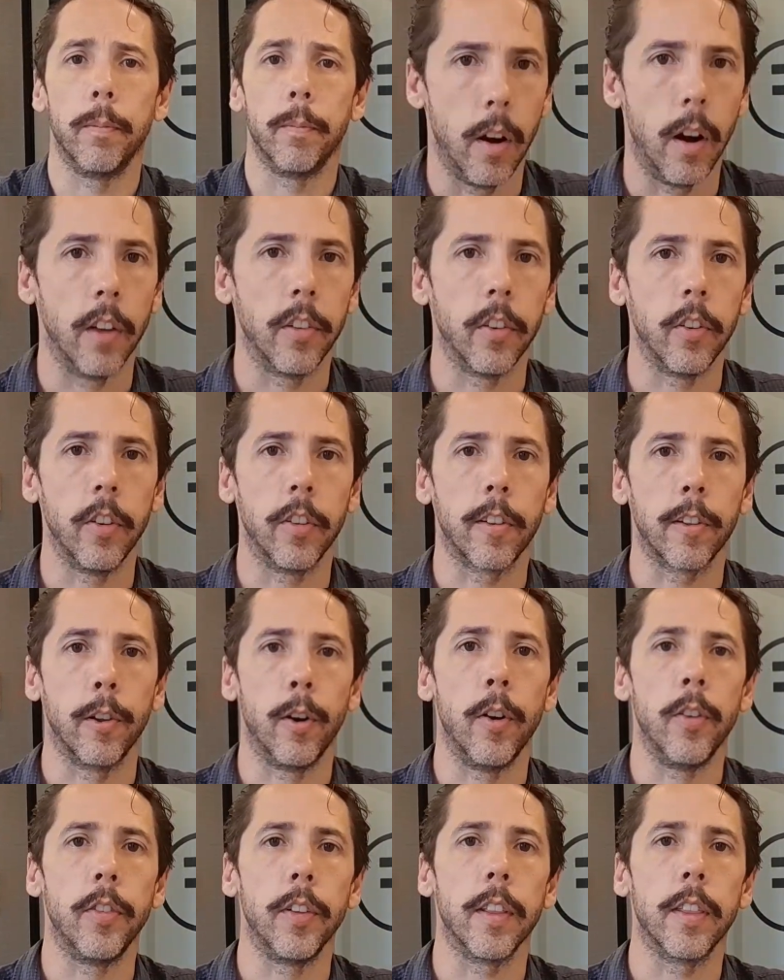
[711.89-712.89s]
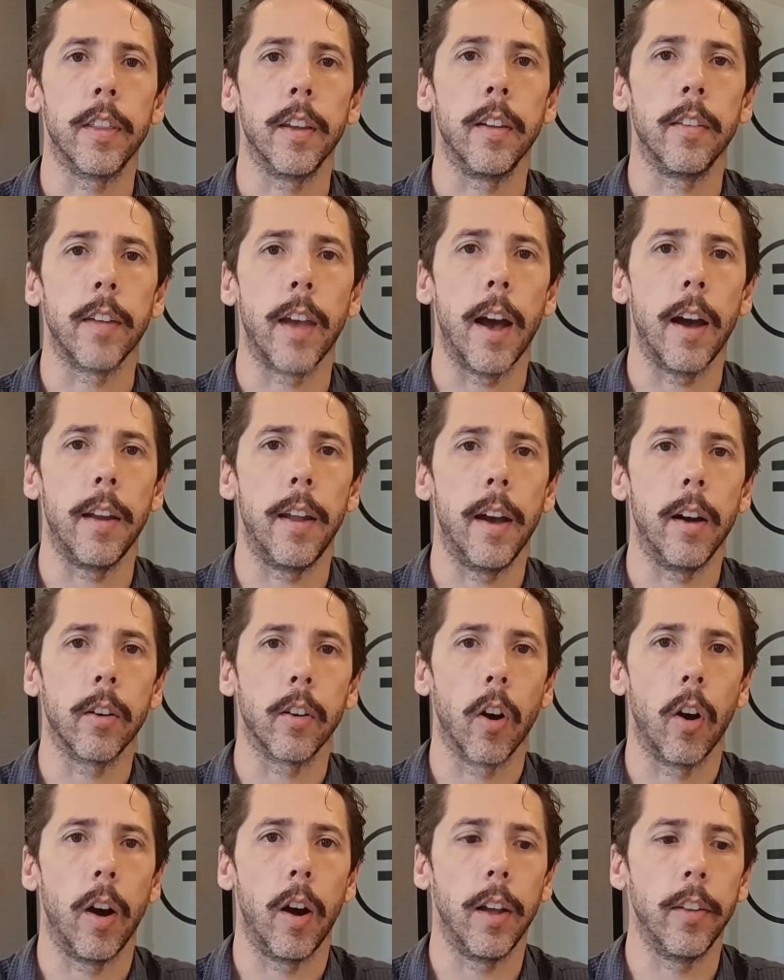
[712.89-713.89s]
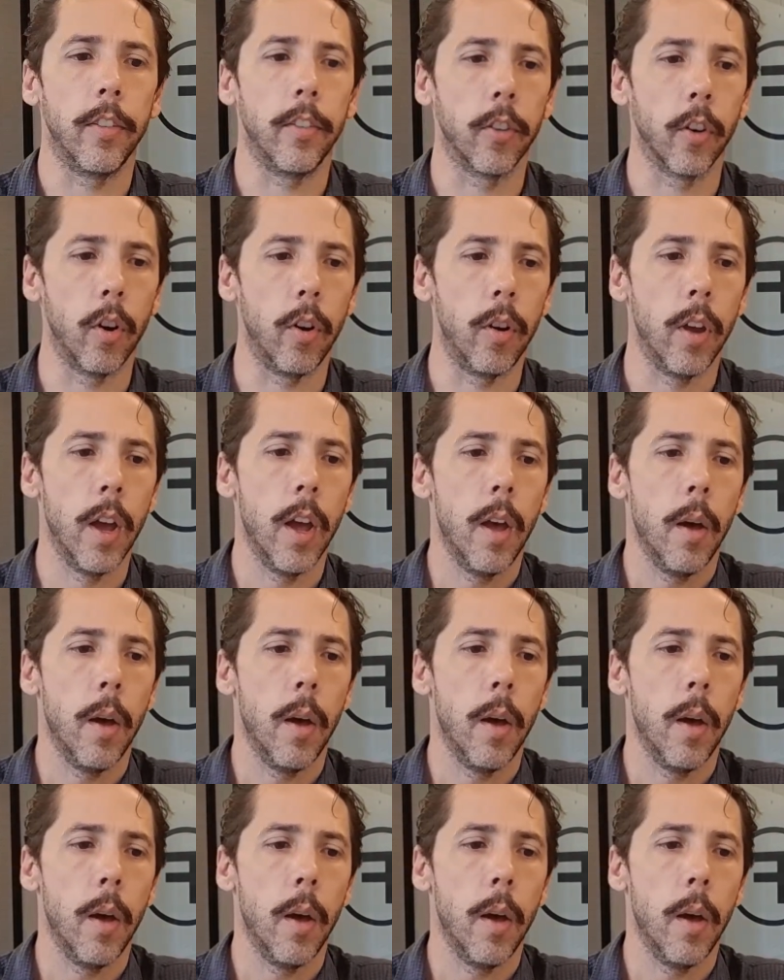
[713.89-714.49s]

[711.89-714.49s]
All right, so just closing things out now, guys. So